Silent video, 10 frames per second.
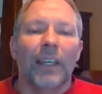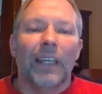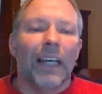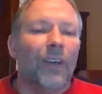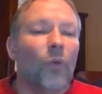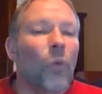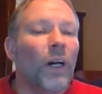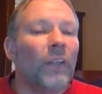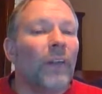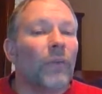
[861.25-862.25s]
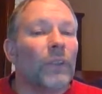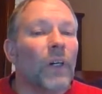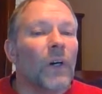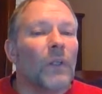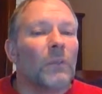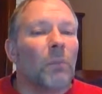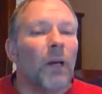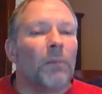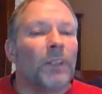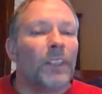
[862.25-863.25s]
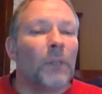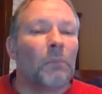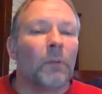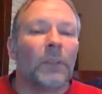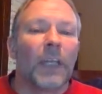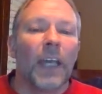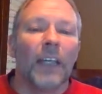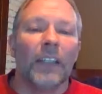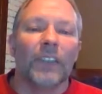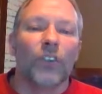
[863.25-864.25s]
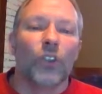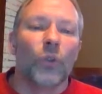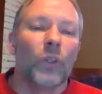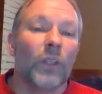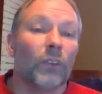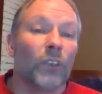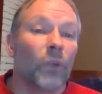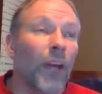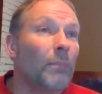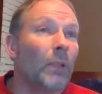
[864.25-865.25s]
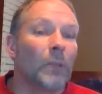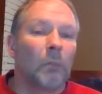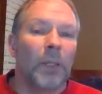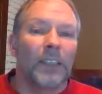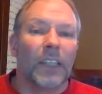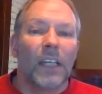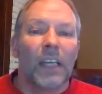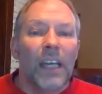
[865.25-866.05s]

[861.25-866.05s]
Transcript: In aisle 1 there were dolls, Barbie, Skipper, and Ken. In 2 there was Scrabble and Pit.